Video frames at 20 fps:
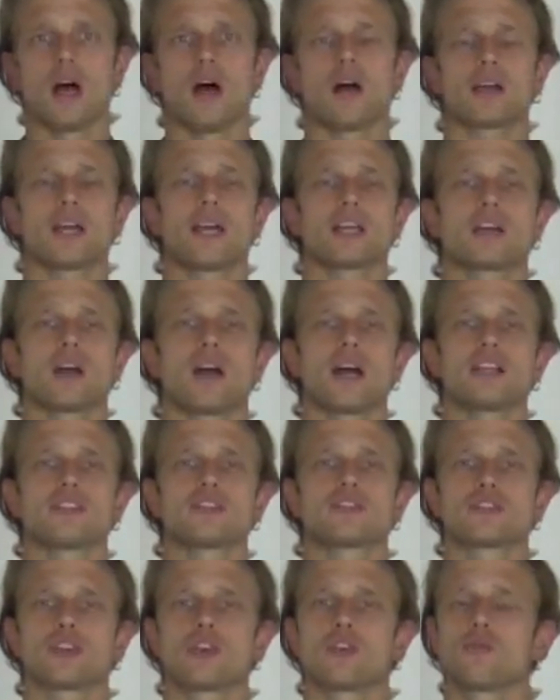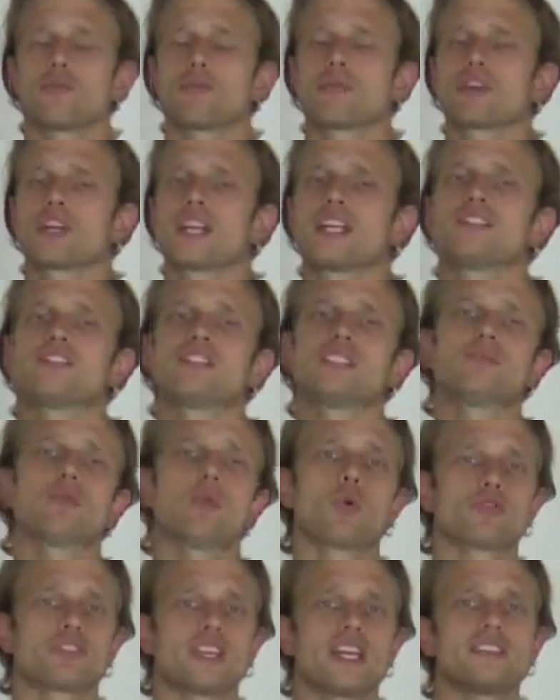Okay guys, so plenty
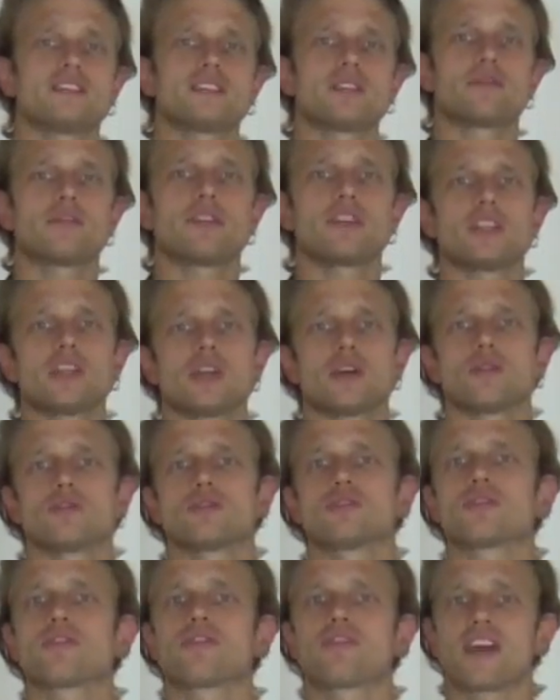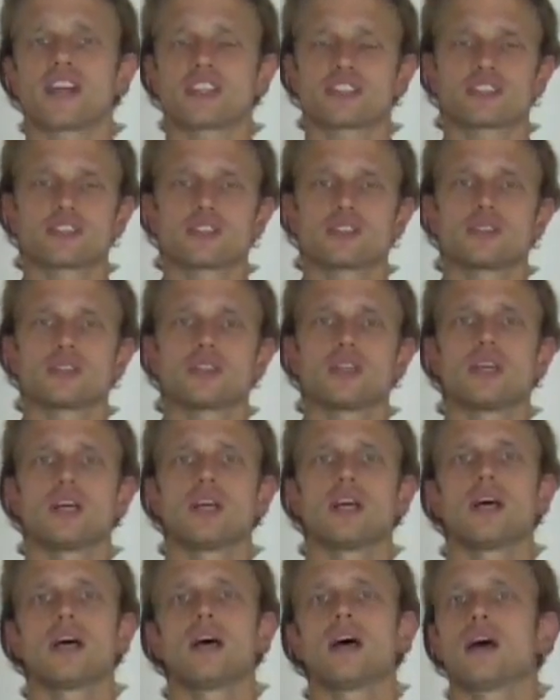more dating videos, fashion,
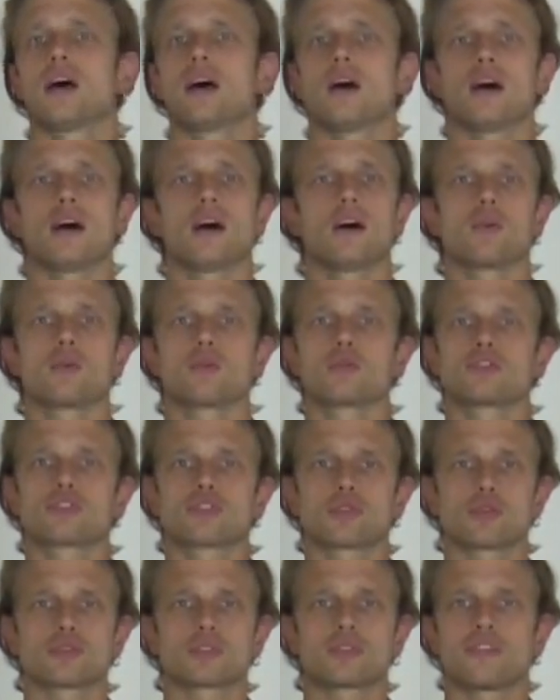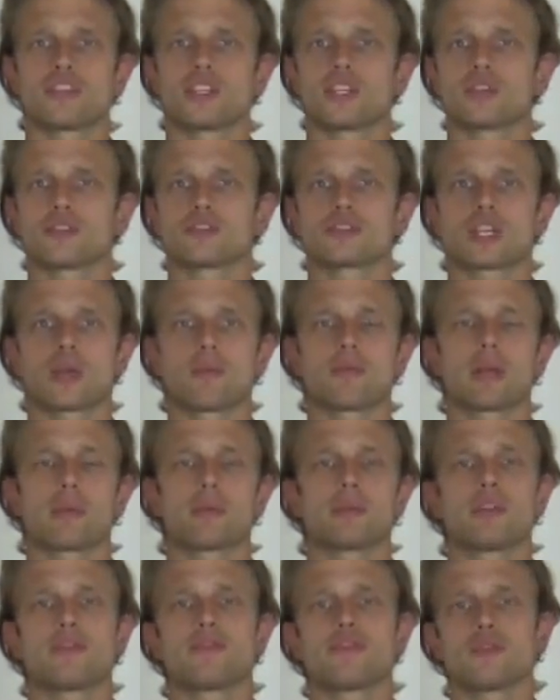all sorts of videos coming
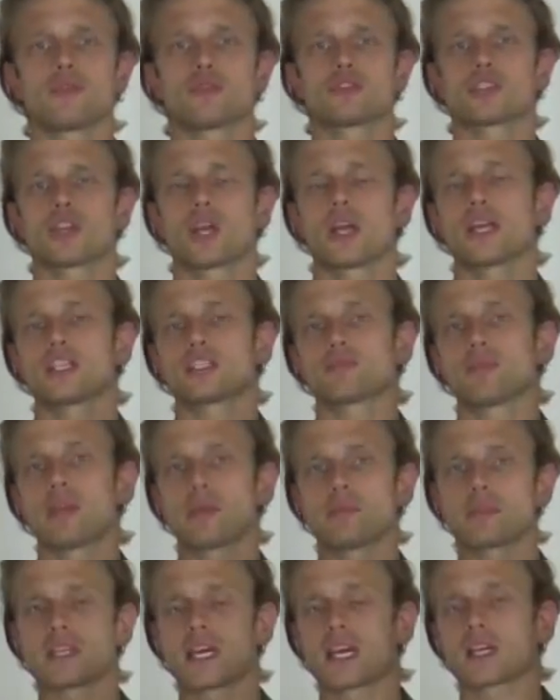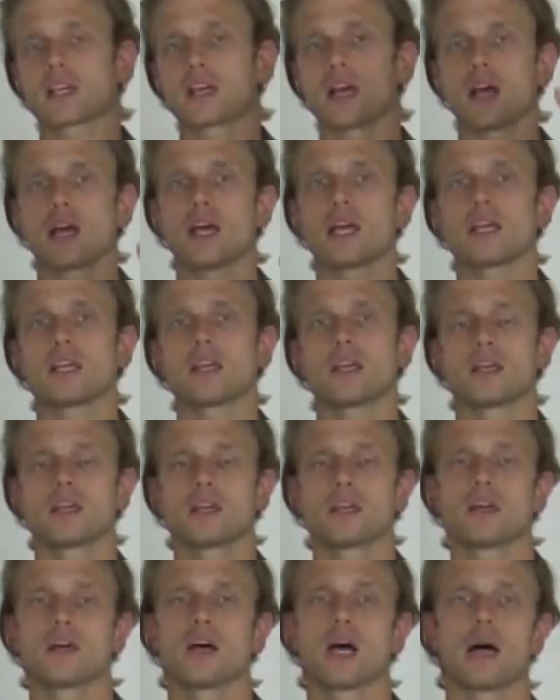up in the future. It's Make Me That Guy.
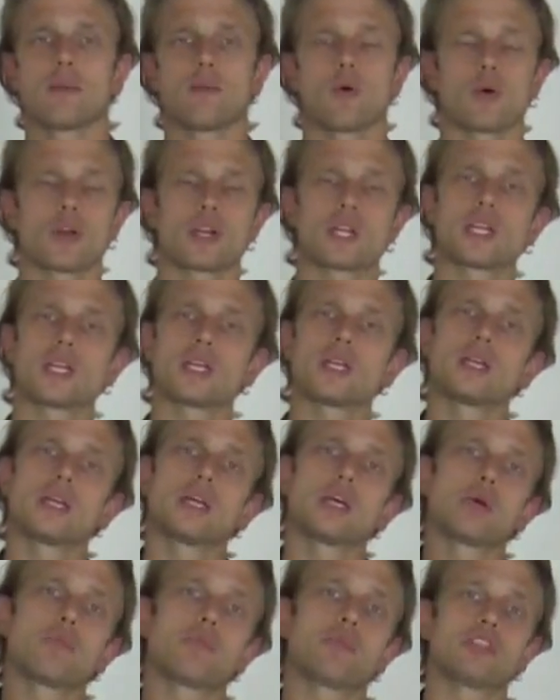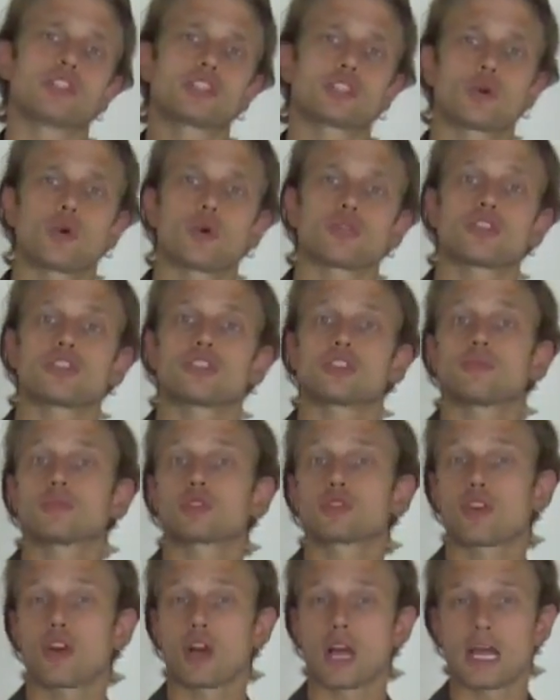I'm Ollie. Be sure to
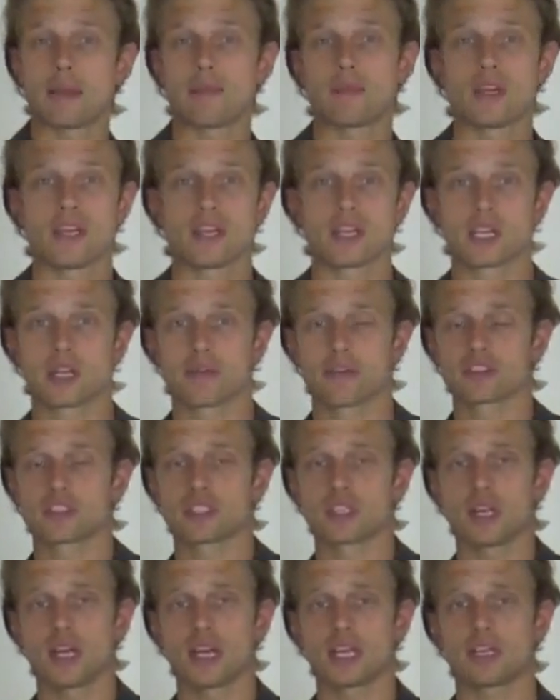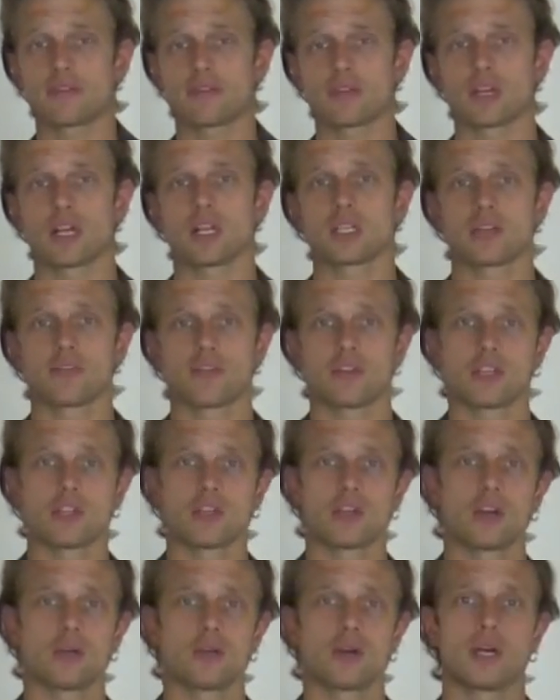subscribe, give us a like if you like the
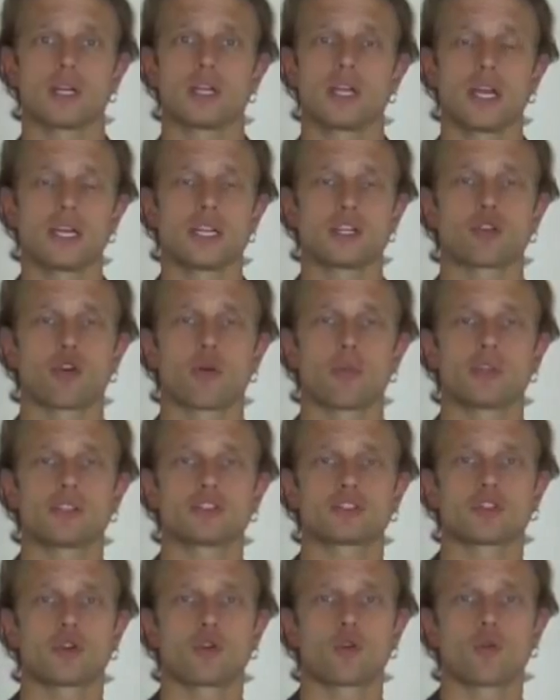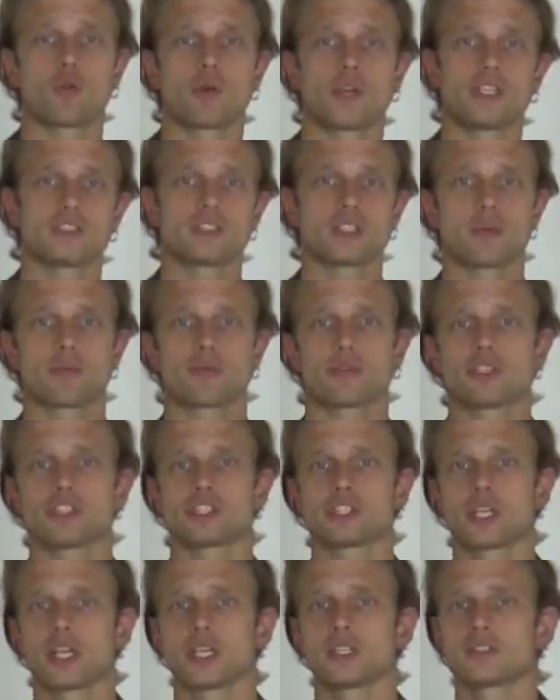video, and any comments are always
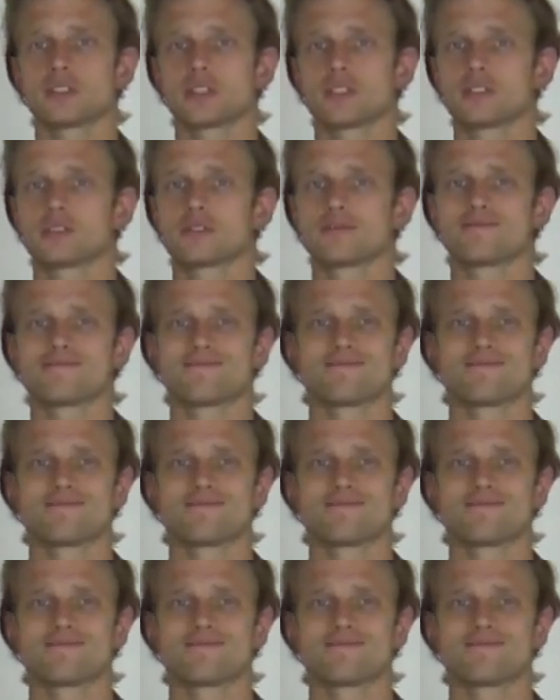appreciated.